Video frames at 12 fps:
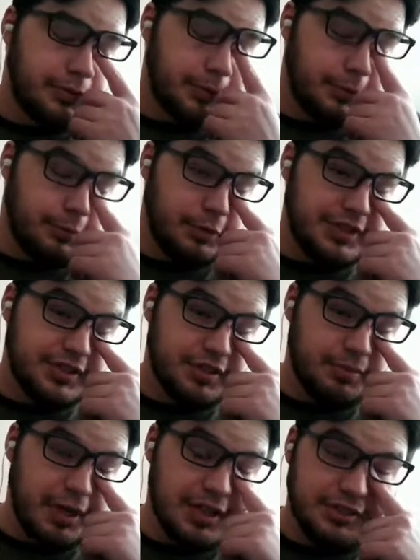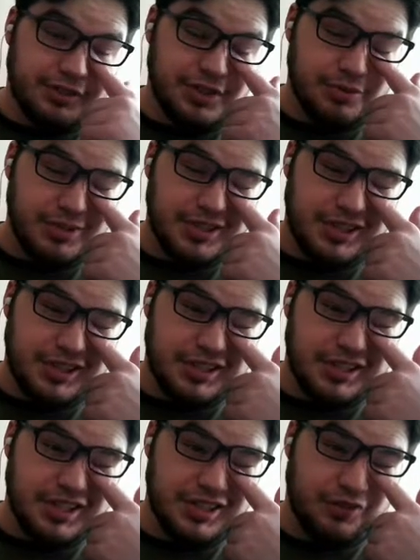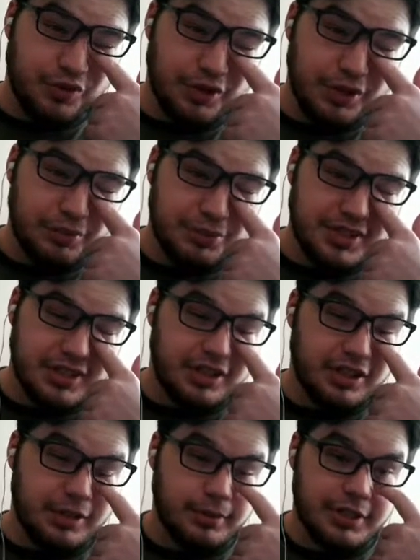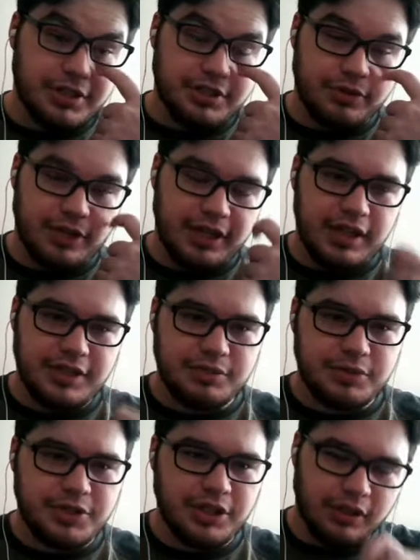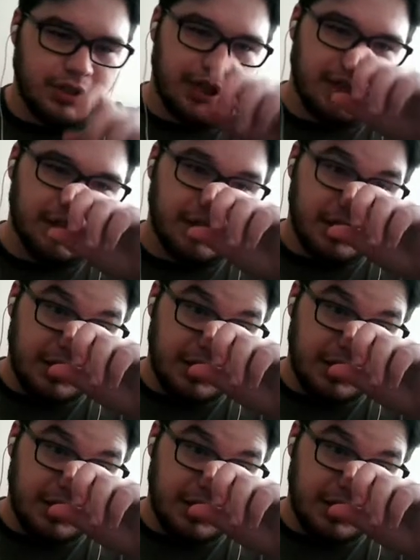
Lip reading: Weezing, Max Defense Weezing, I think takes 40% to Double Edge, so it can't switch in a lot.